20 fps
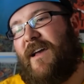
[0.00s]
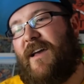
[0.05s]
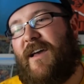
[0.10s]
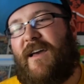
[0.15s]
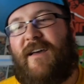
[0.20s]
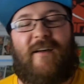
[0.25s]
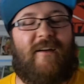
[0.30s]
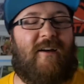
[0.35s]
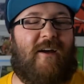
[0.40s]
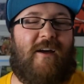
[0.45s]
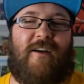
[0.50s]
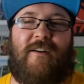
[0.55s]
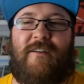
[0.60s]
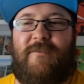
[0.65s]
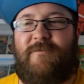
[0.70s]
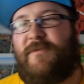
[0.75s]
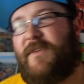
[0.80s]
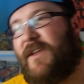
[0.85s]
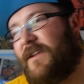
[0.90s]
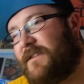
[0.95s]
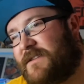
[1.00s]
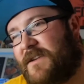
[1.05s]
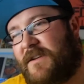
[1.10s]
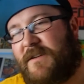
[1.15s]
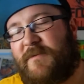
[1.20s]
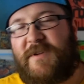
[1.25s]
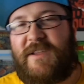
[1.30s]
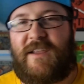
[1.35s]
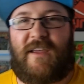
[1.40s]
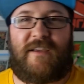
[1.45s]
ugh, it's
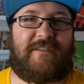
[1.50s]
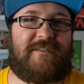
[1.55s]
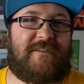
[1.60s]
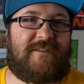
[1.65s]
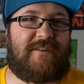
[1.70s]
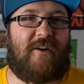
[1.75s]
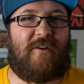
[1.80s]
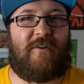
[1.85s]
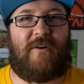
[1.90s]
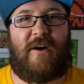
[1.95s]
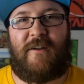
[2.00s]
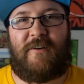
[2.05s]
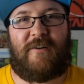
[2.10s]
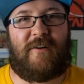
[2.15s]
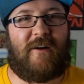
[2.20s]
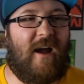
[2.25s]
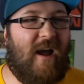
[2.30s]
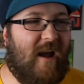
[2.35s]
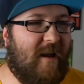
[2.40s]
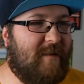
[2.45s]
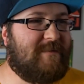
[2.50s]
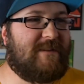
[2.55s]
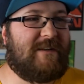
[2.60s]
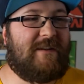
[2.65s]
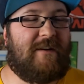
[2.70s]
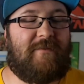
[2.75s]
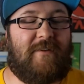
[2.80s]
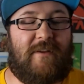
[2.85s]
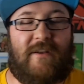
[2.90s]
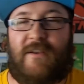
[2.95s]
gonna be like so underhyped and
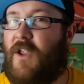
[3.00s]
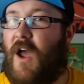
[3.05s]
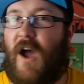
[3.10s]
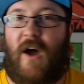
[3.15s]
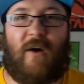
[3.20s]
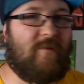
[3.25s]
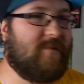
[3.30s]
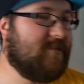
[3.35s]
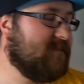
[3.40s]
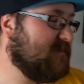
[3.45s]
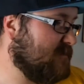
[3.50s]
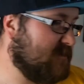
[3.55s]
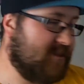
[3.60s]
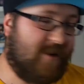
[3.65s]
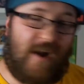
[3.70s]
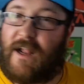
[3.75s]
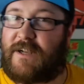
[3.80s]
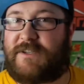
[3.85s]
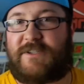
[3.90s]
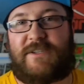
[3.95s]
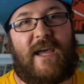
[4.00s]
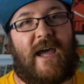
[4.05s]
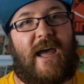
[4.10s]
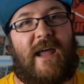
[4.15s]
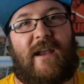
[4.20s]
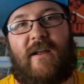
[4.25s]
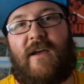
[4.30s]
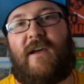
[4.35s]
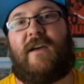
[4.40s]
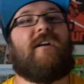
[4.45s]
everything. No, scratch
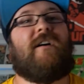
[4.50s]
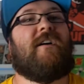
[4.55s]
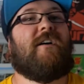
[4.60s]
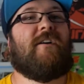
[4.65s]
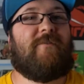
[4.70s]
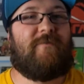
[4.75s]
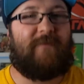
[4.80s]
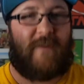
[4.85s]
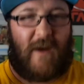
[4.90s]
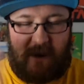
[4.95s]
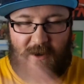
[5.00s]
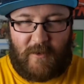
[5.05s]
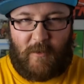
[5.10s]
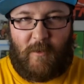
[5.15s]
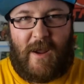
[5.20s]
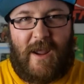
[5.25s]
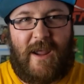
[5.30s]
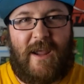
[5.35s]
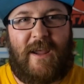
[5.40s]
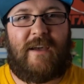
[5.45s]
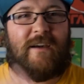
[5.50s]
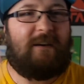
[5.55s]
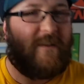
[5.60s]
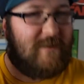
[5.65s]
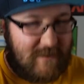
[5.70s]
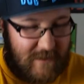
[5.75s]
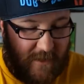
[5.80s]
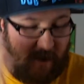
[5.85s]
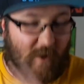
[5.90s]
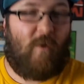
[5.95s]
that. Find a way
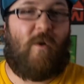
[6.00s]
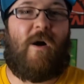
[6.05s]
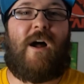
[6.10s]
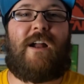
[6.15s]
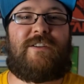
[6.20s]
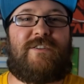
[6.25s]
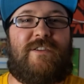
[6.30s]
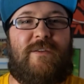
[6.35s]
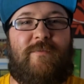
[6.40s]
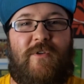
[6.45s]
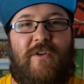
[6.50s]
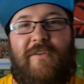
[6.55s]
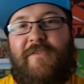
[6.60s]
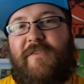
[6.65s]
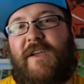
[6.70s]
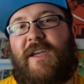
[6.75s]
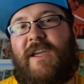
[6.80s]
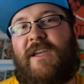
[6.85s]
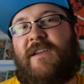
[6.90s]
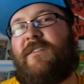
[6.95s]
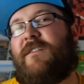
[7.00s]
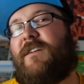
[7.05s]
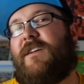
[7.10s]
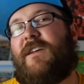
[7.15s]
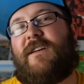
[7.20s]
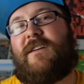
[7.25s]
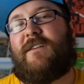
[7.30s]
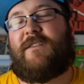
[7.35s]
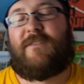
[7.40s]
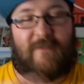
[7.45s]
to go watch the movie.
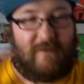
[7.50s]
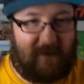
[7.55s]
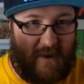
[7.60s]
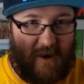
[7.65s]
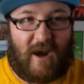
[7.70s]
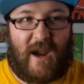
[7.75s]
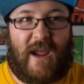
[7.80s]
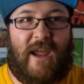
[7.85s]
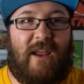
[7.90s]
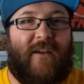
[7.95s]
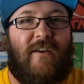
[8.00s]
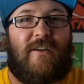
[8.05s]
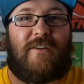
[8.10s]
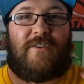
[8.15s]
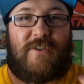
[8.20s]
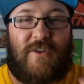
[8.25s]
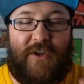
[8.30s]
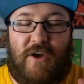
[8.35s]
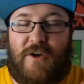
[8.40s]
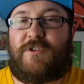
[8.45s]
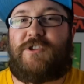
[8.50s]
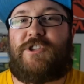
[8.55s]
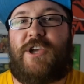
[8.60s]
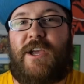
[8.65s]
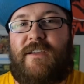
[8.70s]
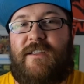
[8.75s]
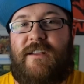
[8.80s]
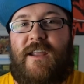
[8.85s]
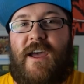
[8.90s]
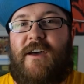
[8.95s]
All right, go
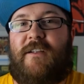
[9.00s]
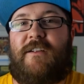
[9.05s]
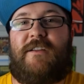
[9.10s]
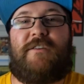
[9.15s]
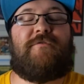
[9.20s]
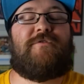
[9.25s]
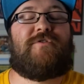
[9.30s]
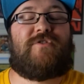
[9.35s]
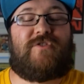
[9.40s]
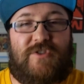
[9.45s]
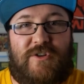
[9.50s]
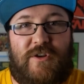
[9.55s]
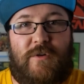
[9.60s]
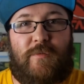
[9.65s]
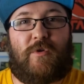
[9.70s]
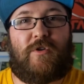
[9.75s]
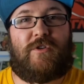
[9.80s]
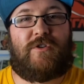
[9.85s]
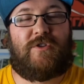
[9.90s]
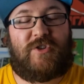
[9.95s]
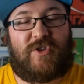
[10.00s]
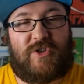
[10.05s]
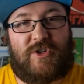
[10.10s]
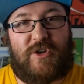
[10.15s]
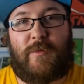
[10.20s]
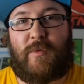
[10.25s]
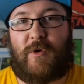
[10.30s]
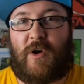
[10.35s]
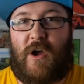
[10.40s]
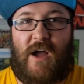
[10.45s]
check it out. It was super,
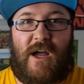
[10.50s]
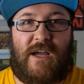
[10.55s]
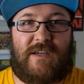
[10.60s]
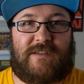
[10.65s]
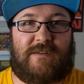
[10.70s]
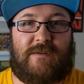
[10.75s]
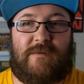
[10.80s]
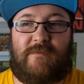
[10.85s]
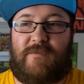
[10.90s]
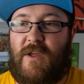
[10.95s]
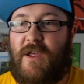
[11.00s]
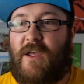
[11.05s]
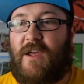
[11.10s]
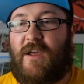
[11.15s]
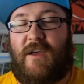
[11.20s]
super awesome.